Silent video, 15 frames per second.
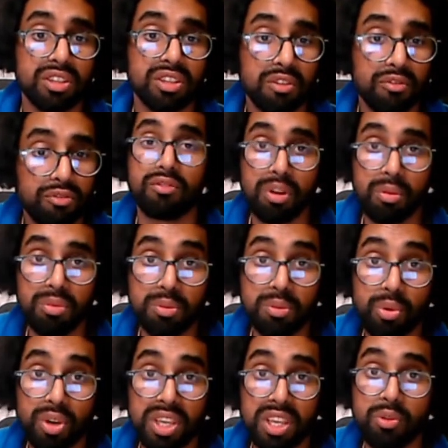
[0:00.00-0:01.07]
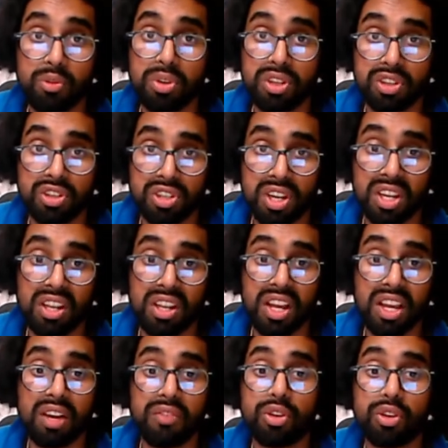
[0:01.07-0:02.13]
So from this point, if you were to shine a
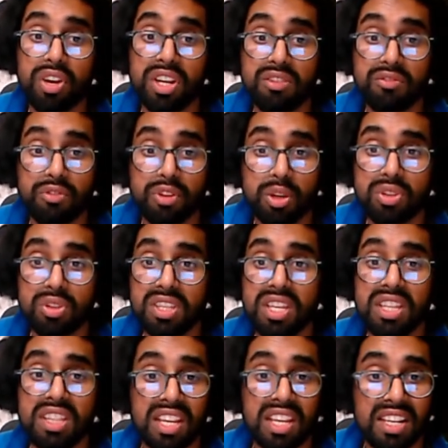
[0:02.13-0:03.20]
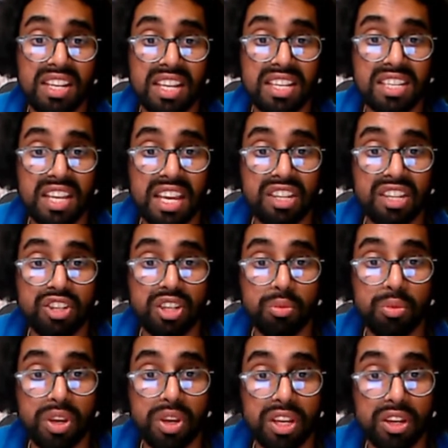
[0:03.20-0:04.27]
light of a greater frequency, the kinetic energy
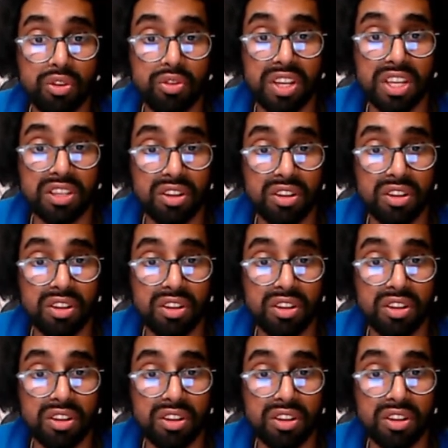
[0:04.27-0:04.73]
will increase.